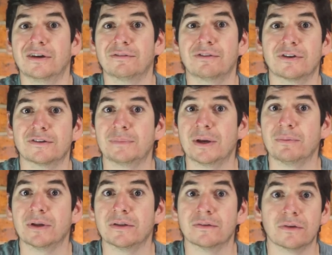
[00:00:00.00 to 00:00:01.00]
I've got a spare
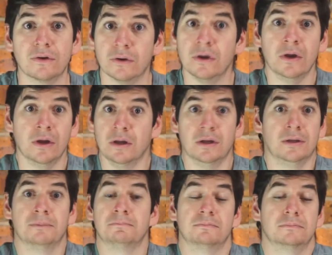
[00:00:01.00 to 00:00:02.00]
one, so
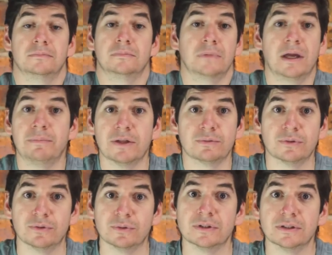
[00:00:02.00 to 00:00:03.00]
I may as
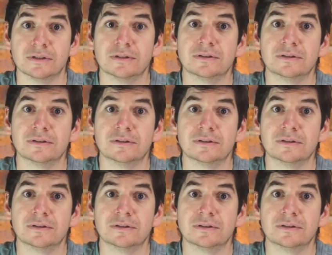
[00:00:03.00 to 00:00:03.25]
well do it.